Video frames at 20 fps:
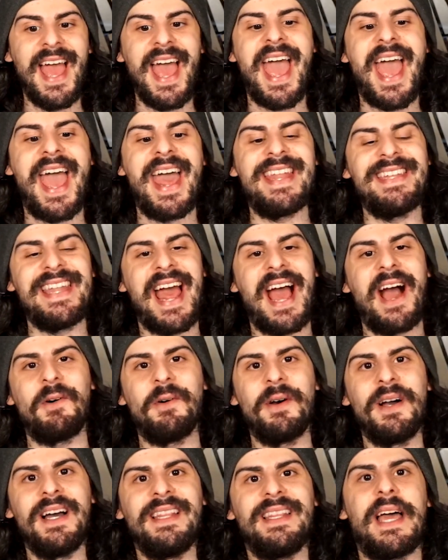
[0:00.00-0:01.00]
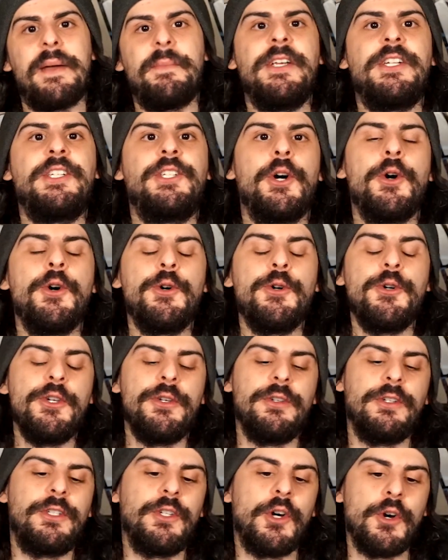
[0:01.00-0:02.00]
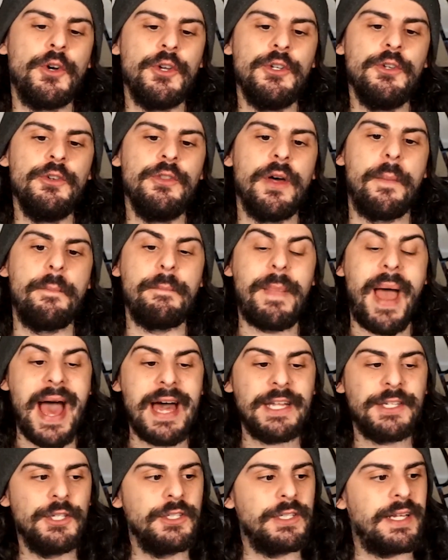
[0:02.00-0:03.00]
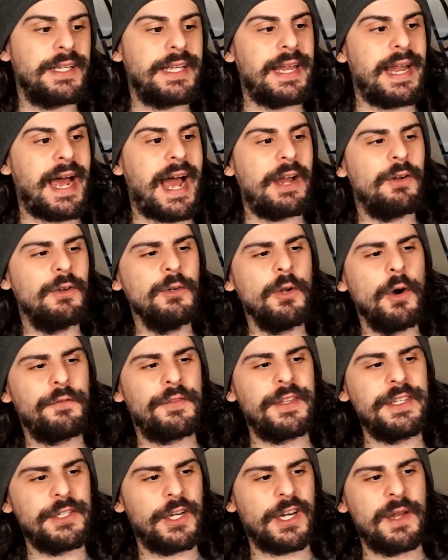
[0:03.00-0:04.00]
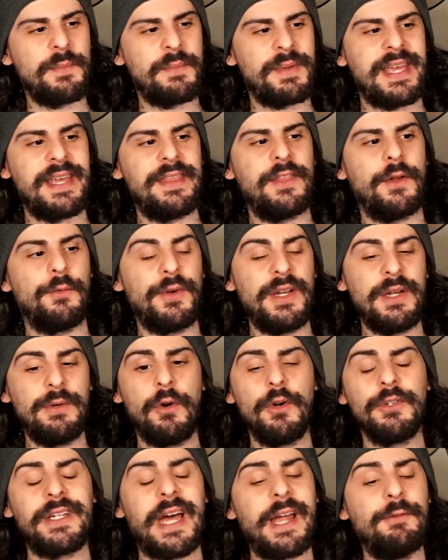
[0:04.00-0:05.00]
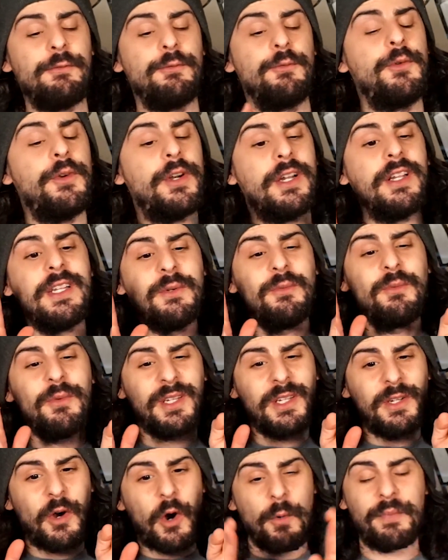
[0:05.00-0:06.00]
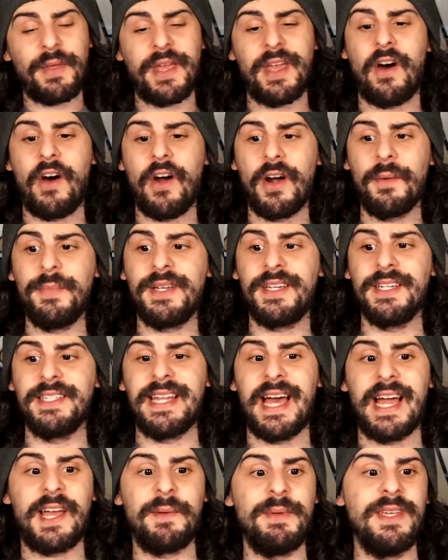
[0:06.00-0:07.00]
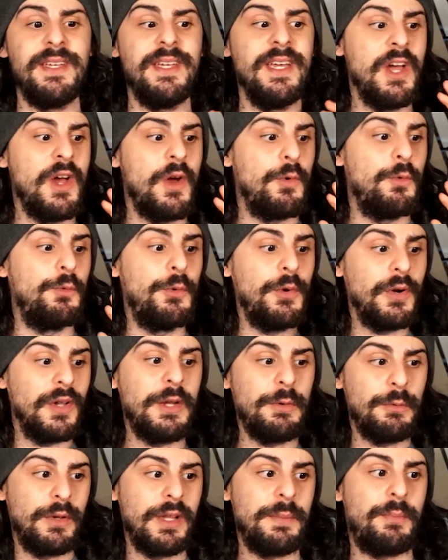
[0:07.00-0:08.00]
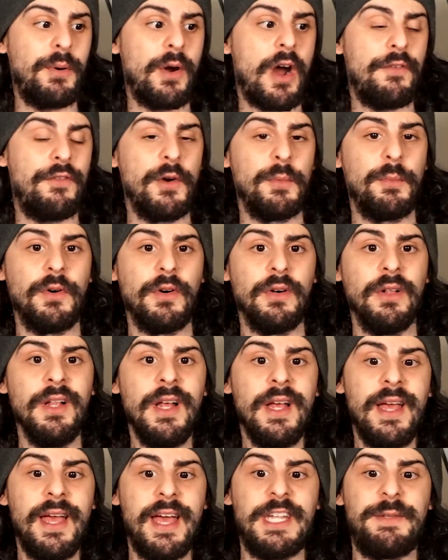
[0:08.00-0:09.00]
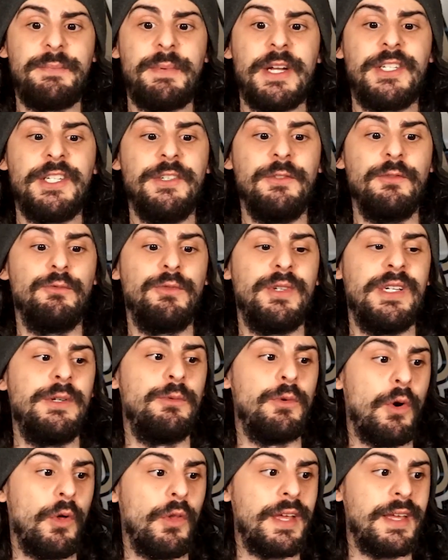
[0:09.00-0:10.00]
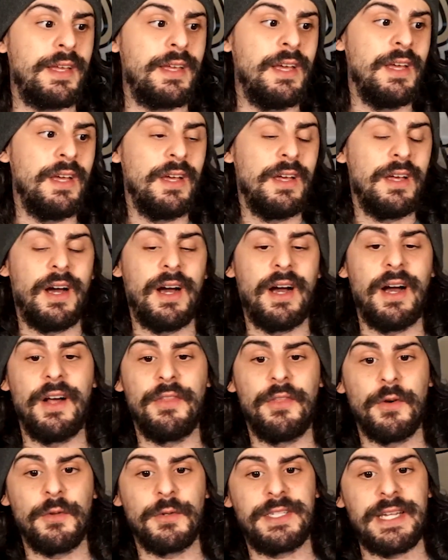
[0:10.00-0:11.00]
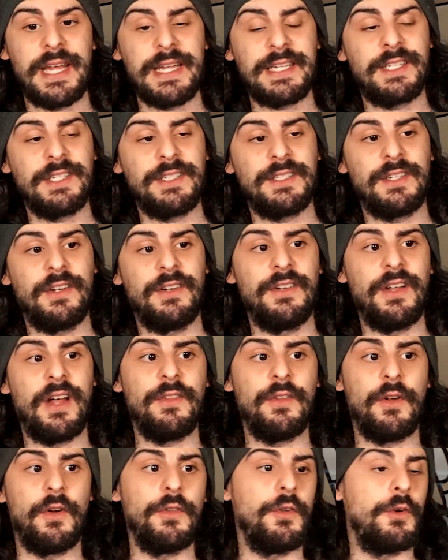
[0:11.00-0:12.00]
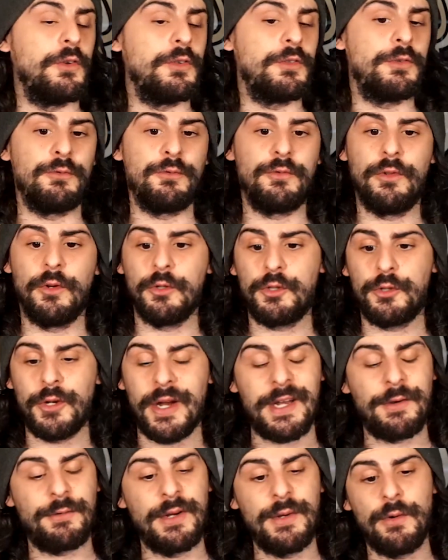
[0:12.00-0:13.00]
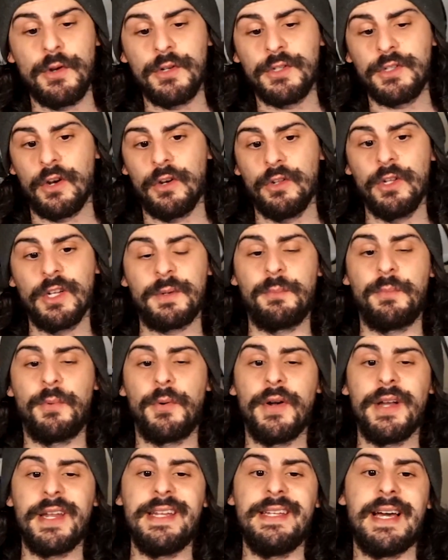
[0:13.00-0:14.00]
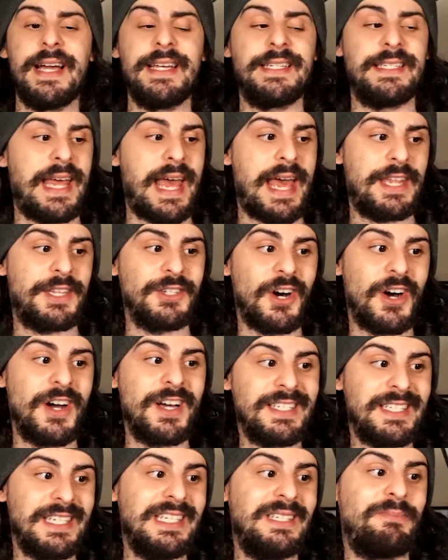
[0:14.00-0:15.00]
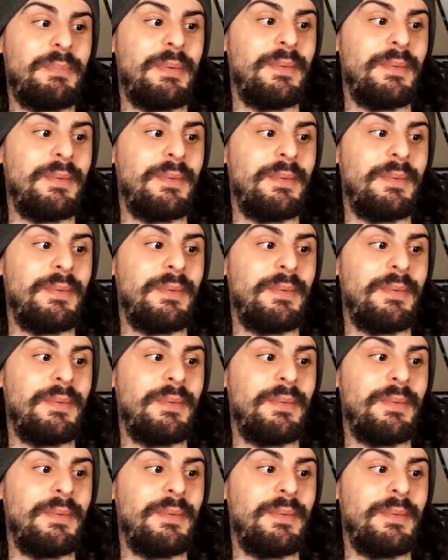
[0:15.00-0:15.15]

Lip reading: And now, let me show you the Masters. Again, I don't know if these are going to be in the rerolls. I really hope they are, because that could be really profitable, especially re-rolling those sets, because they're not, or those training rerolls look pretty nice as long as these